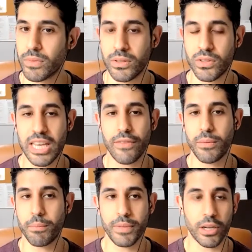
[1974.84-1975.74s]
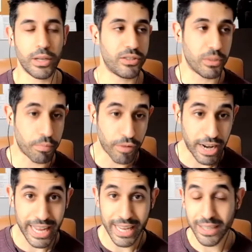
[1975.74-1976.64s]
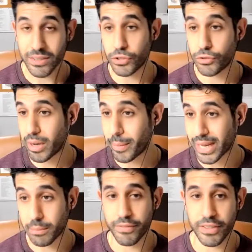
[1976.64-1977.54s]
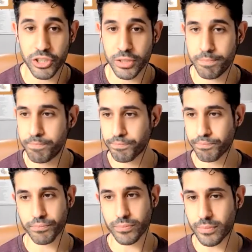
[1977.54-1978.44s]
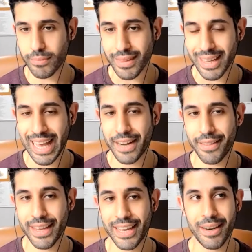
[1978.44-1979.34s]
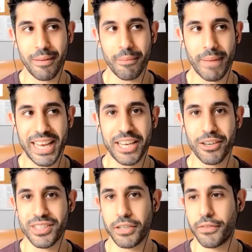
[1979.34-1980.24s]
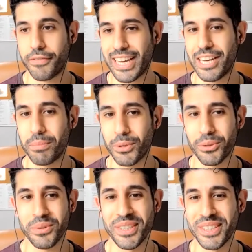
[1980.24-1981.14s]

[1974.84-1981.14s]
to even, you know, to praying, to dreaming up vision, and then making yourself available